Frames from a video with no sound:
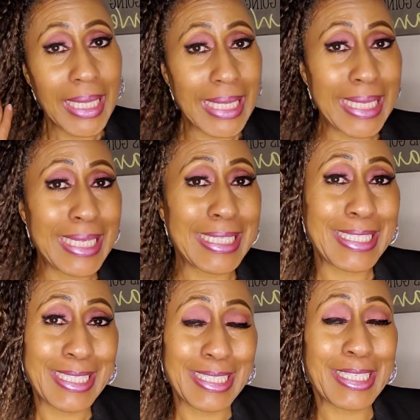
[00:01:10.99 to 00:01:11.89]

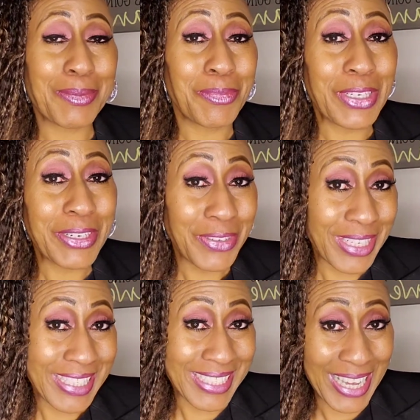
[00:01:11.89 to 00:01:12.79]
is, I'm very, very
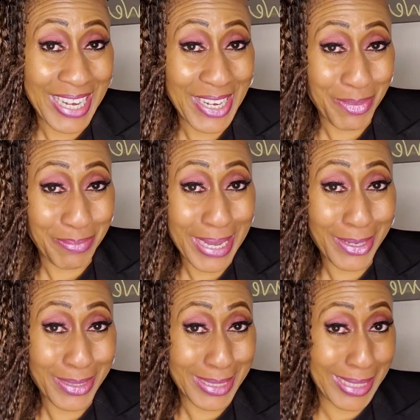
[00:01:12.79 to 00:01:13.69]
excited
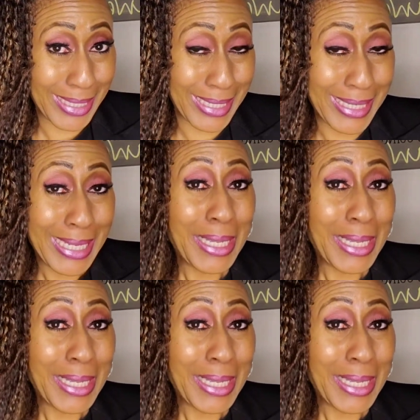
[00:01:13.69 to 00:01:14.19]
about it,